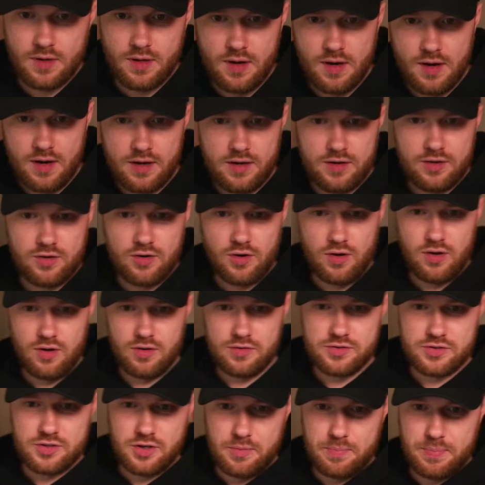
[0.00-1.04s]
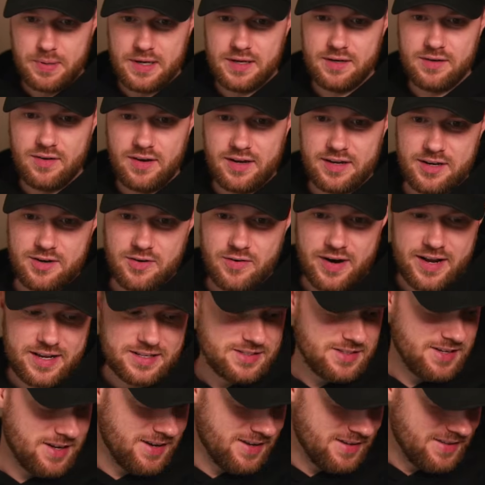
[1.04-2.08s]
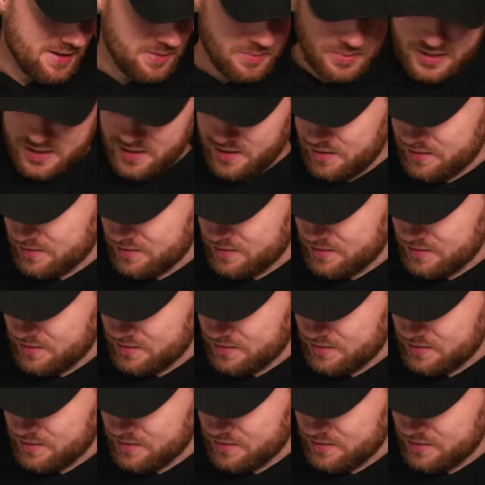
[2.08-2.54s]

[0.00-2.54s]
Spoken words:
You got Alonso P9 correct. Ah, there we go.